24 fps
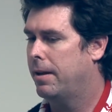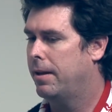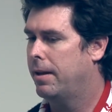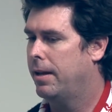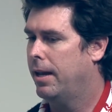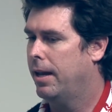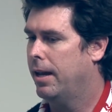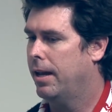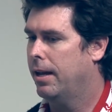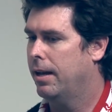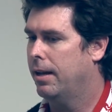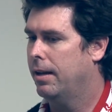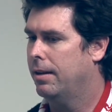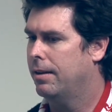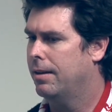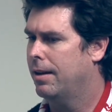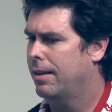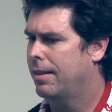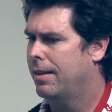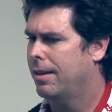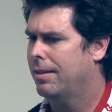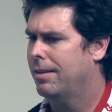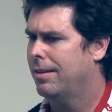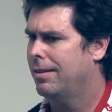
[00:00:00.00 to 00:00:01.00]
And
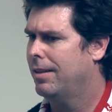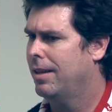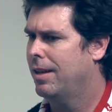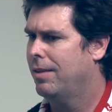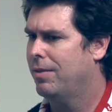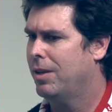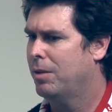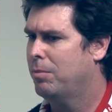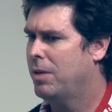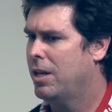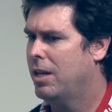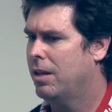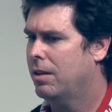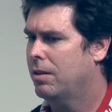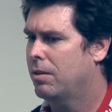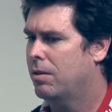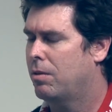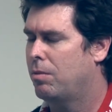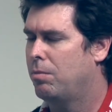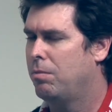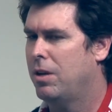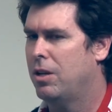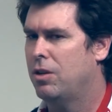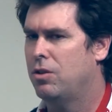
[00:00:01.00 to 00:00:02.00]
I think they only have like
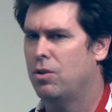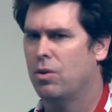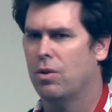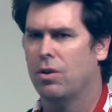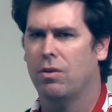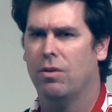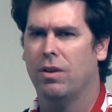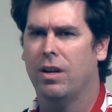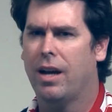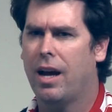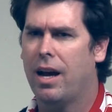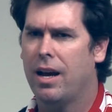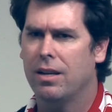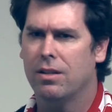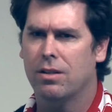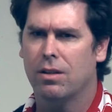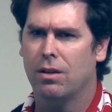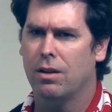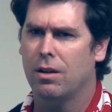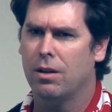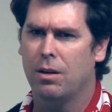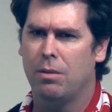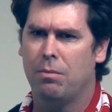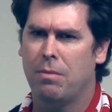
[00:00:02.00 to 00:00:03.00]
maybe 2 or 3 guys
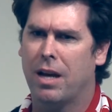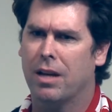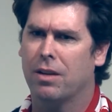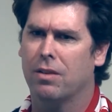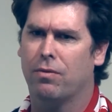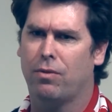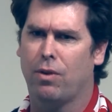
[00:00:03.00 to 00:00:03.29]
that are